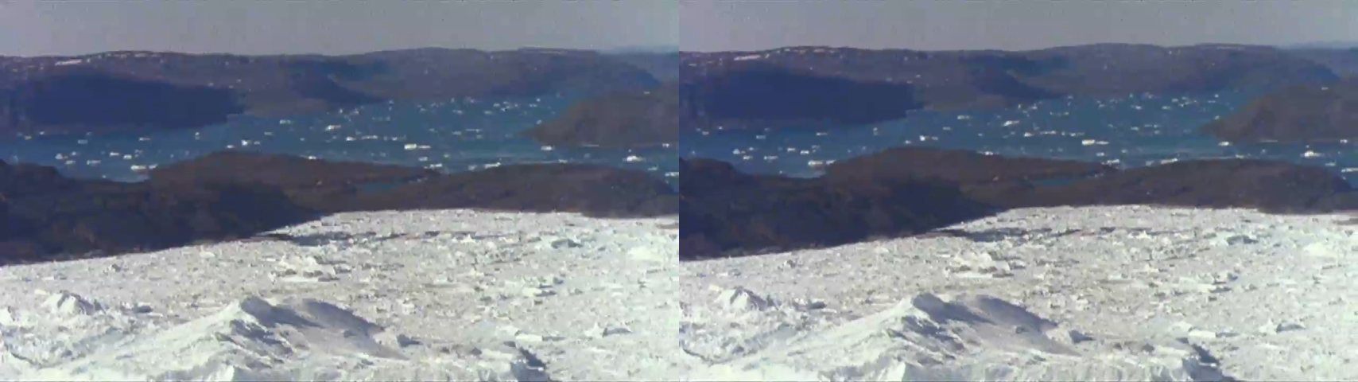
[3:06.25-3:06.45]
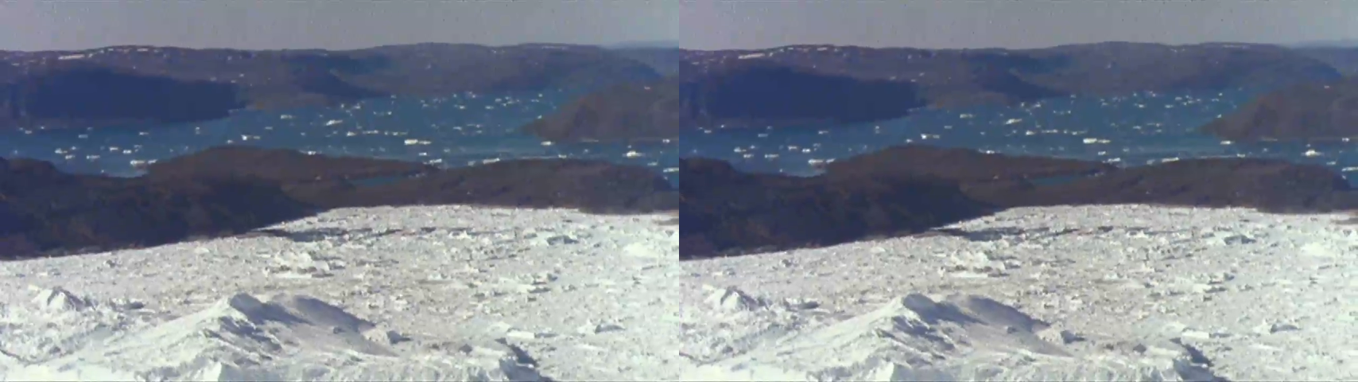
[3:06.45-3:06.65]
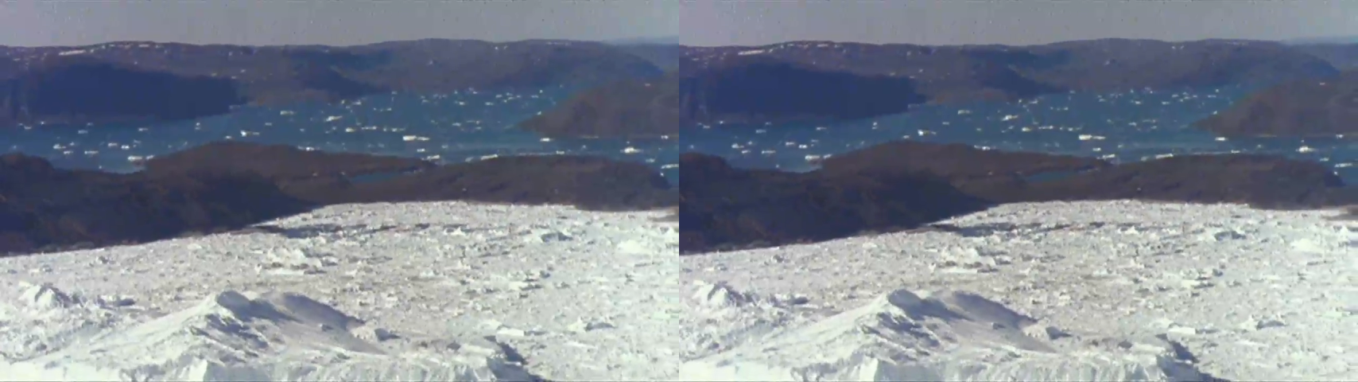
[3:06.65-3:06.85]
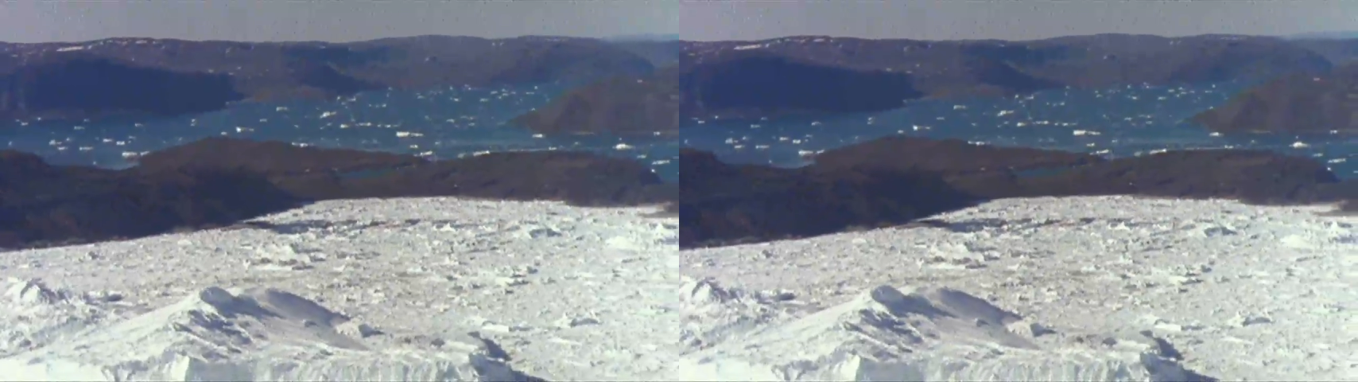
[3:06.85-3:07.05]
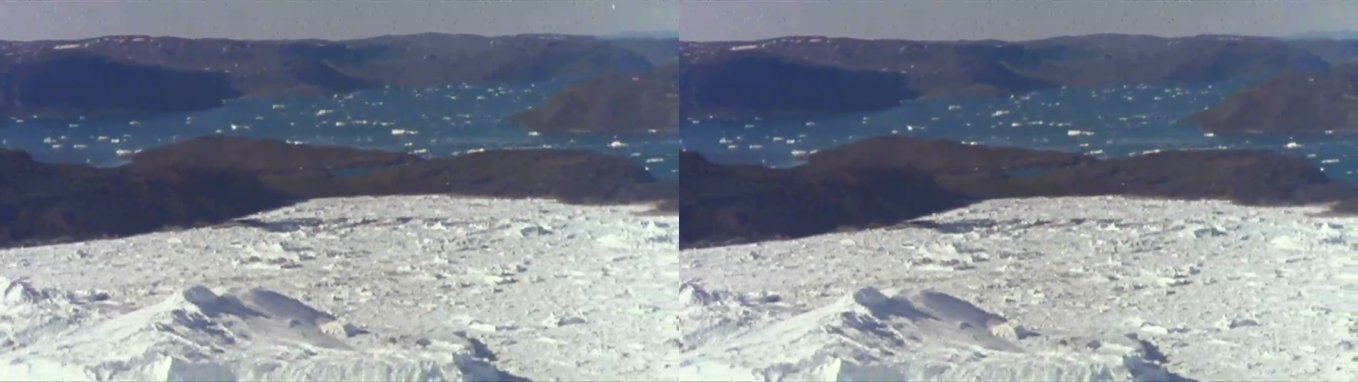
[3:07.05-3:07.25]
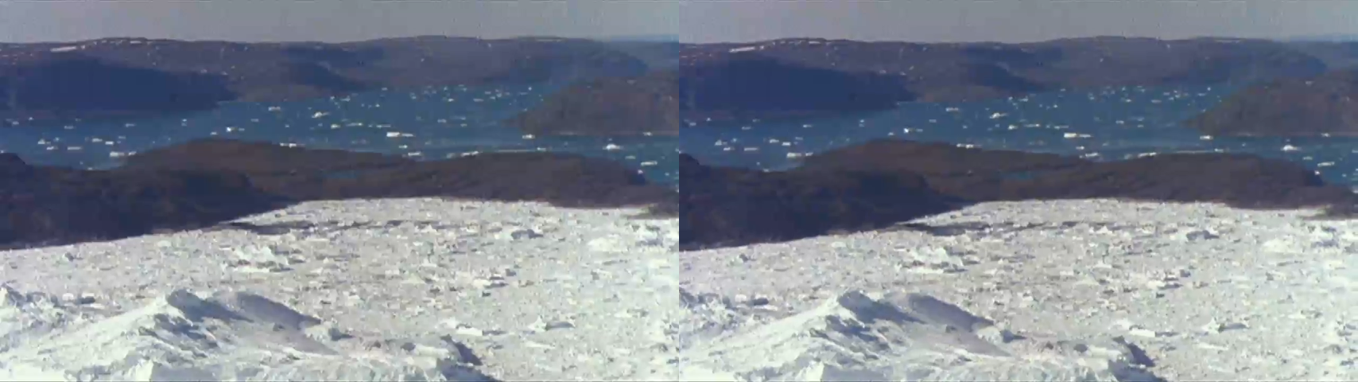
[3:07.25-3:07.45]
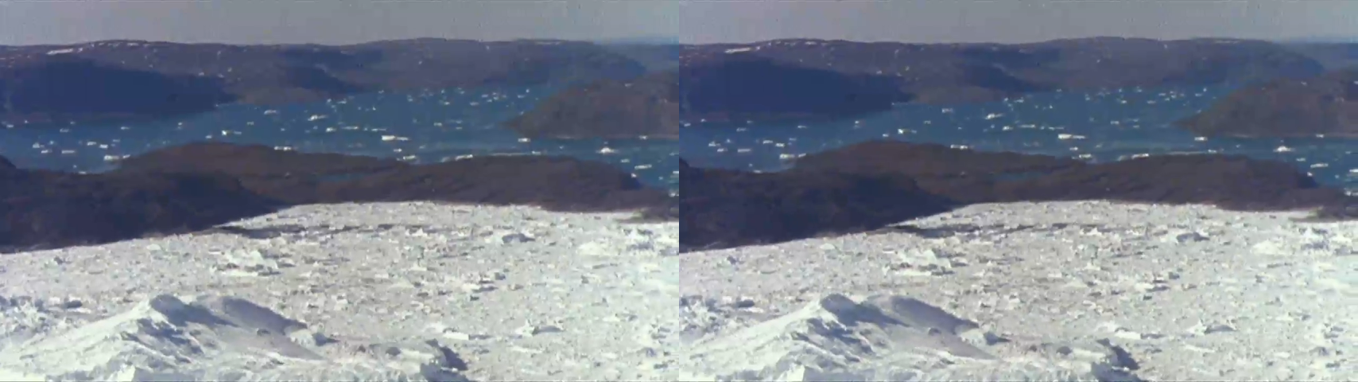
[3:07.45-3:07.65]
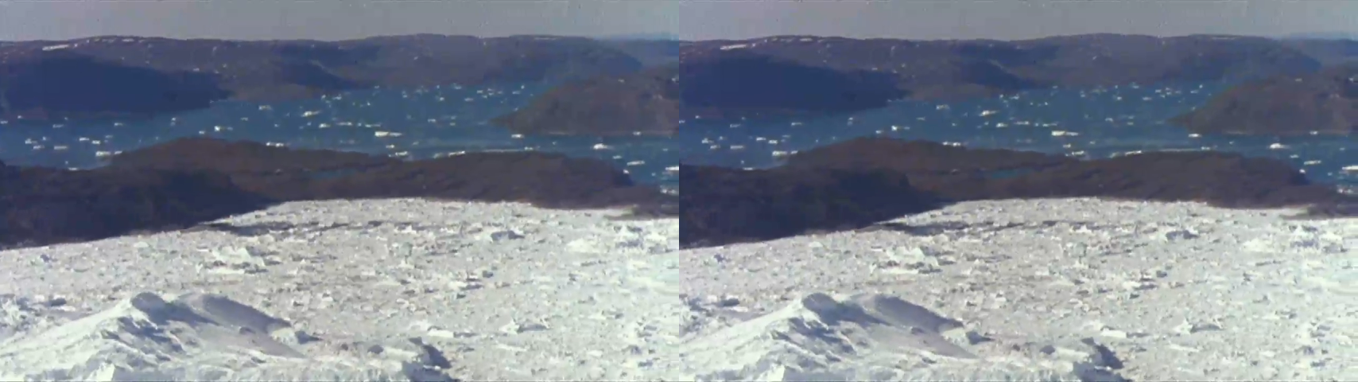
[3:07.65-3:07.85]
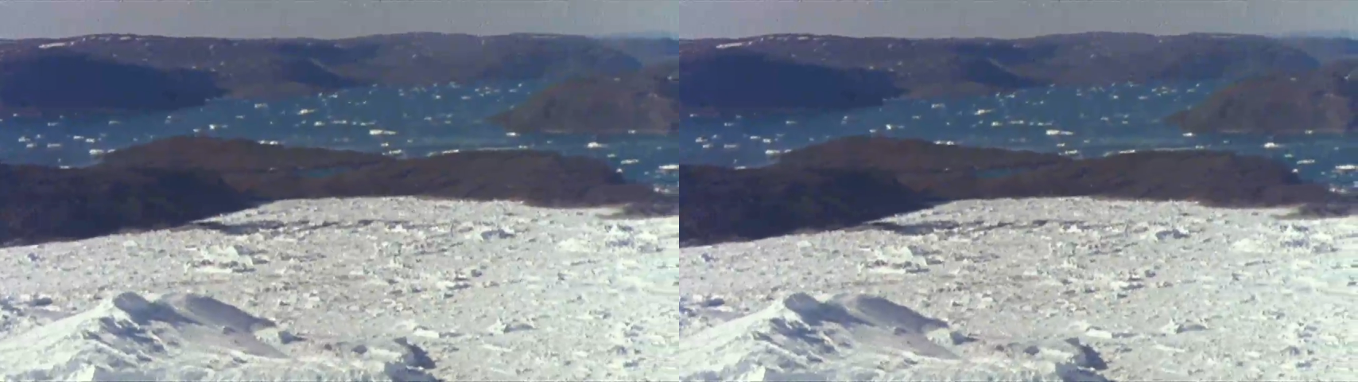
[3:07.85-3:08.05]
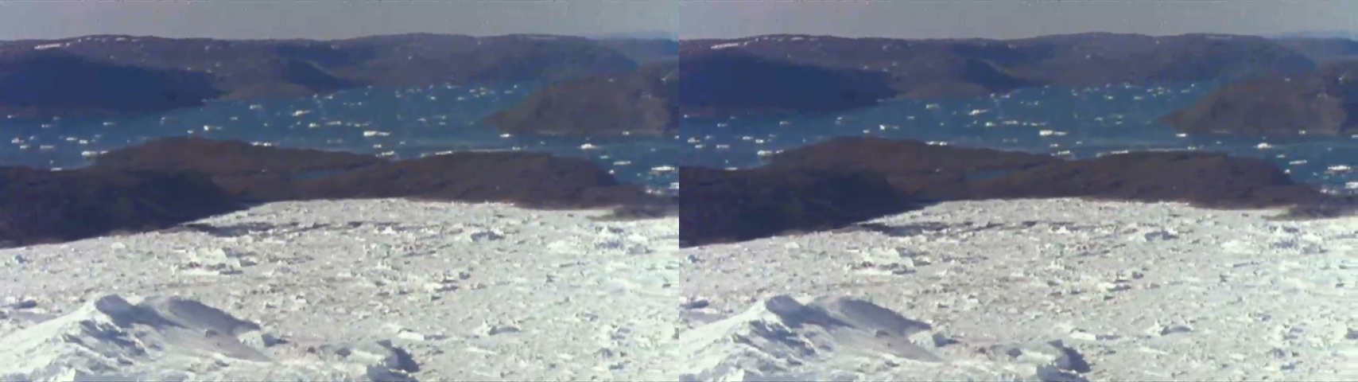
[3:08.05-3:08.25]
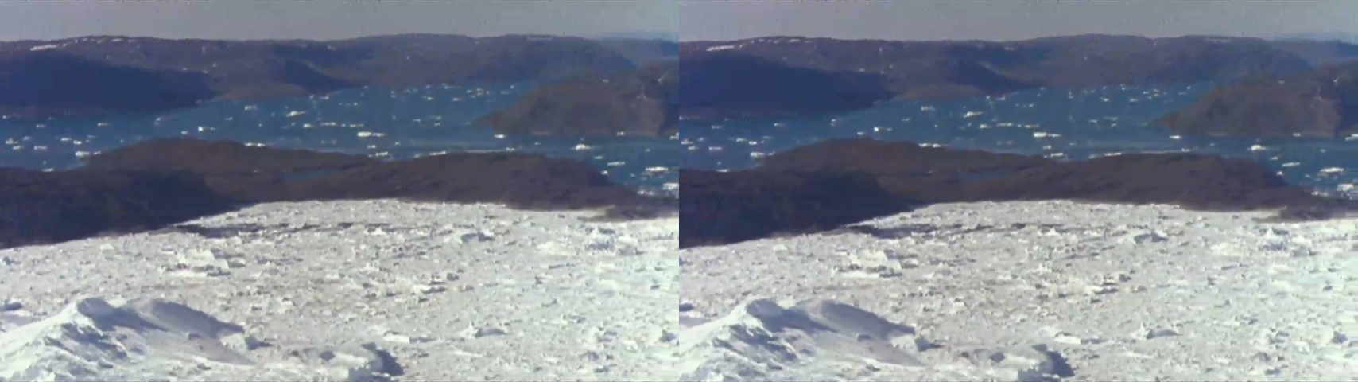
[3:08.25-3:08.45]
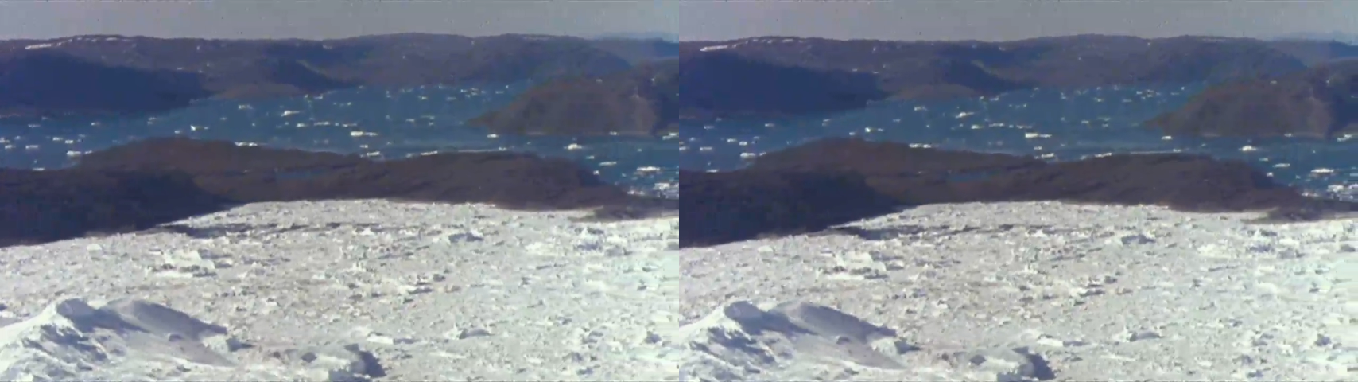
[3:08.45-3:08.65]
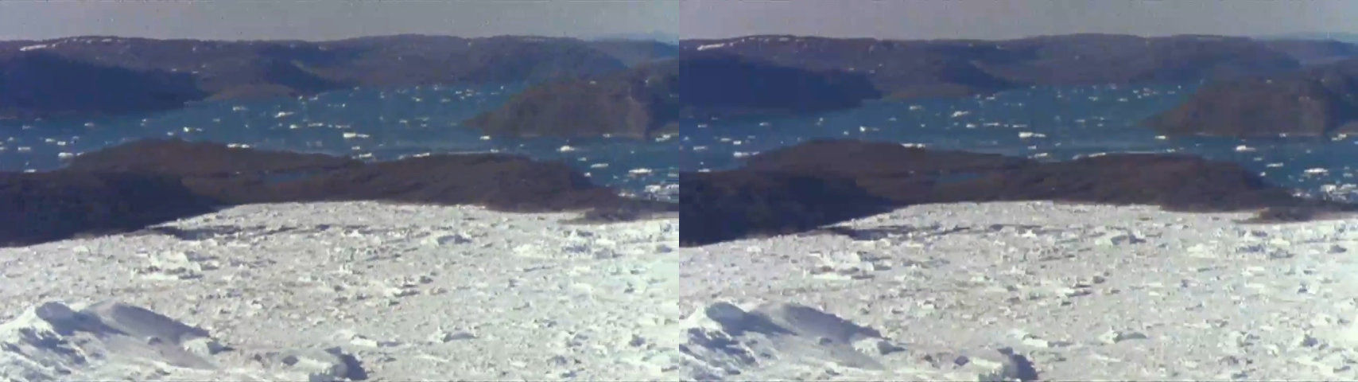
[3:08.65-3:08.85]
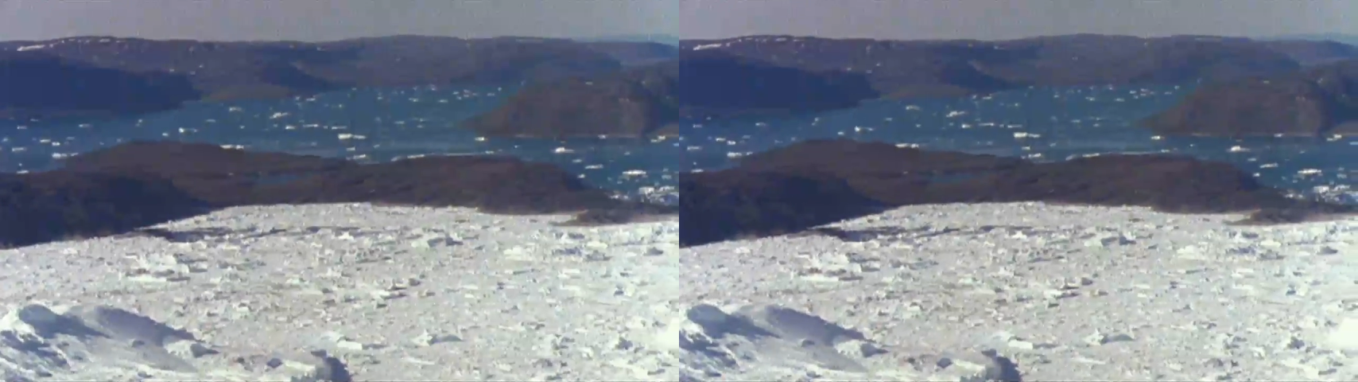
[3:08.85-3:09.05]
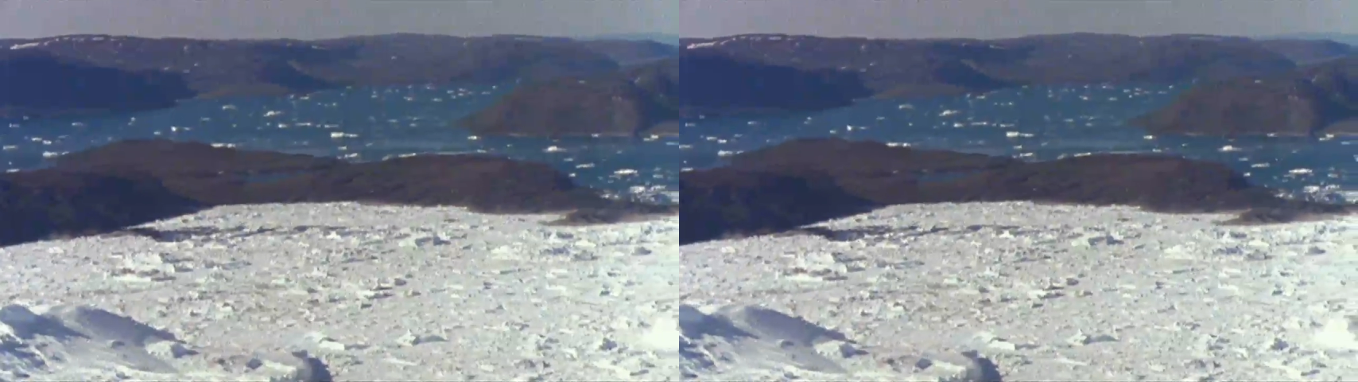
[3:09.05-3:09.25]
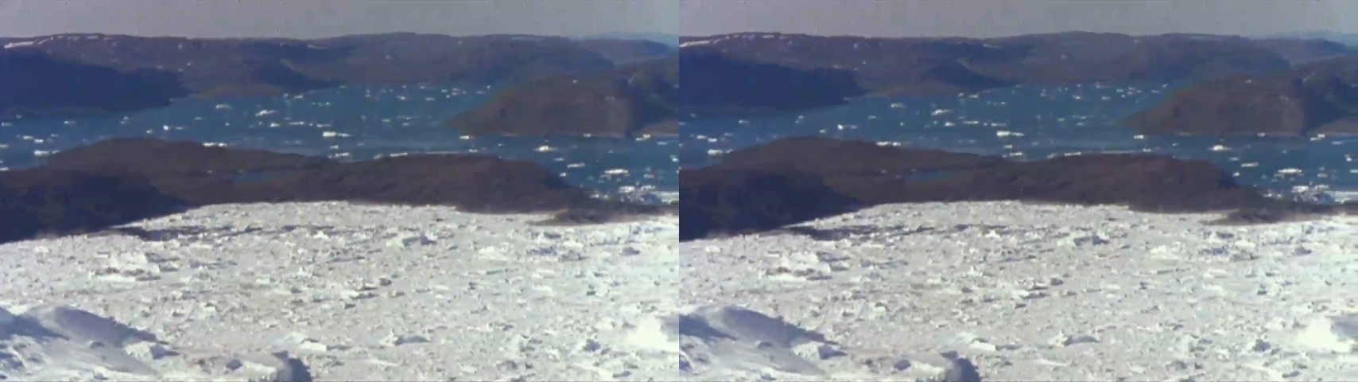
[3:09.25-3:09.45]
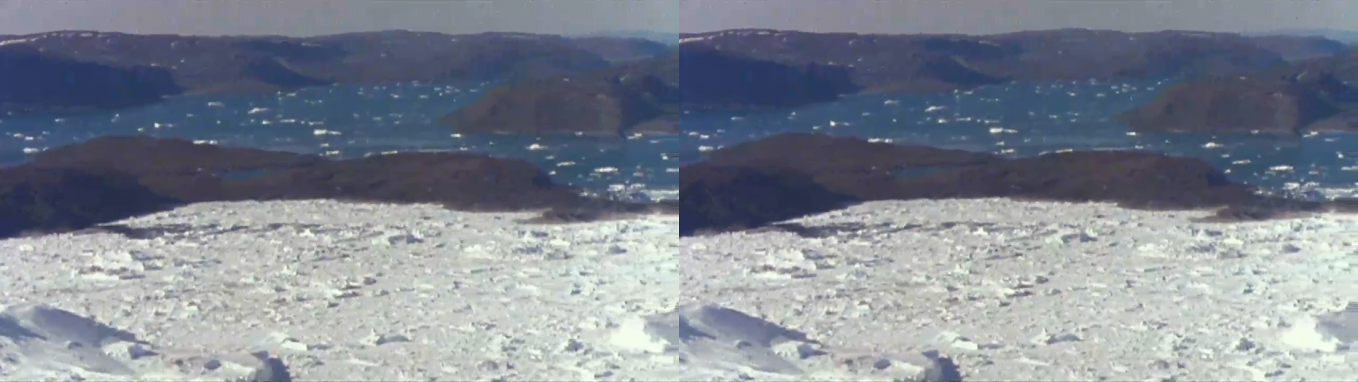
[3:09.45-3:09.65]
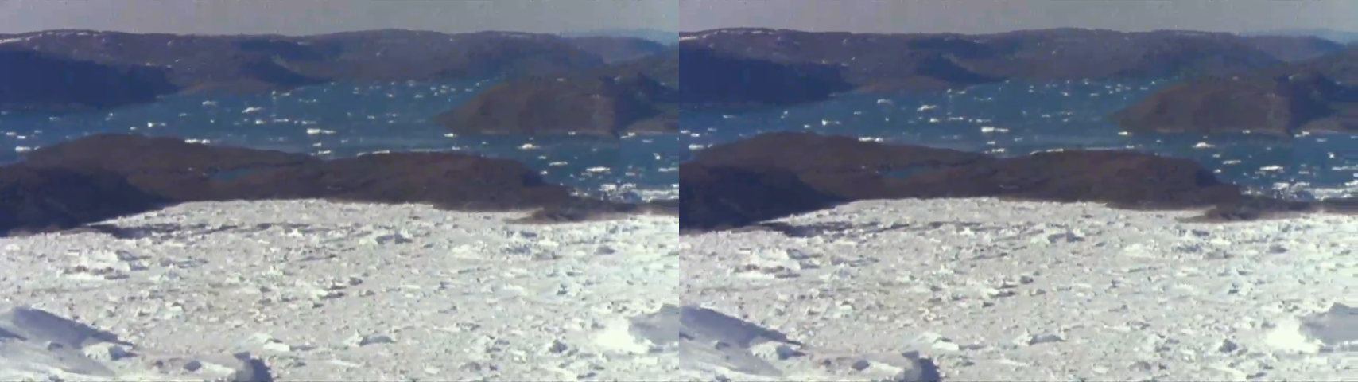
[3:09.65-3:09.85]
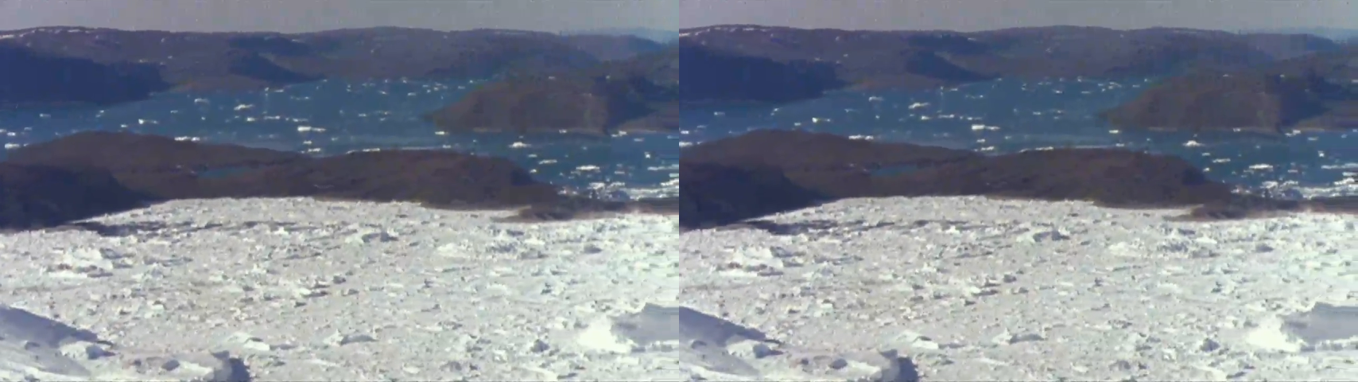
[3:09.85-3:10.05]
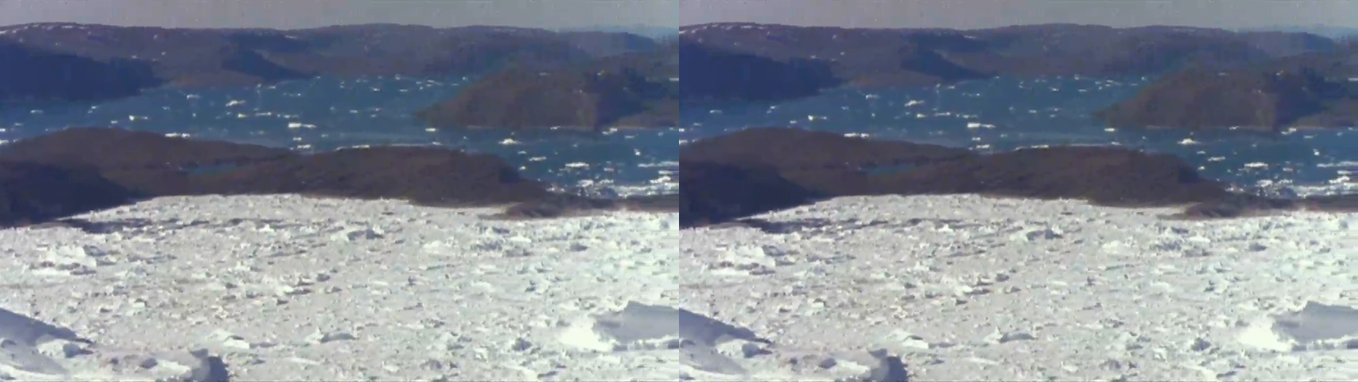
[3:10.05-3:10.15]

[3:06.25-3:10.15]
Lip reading: Nobody's mouth can be seen.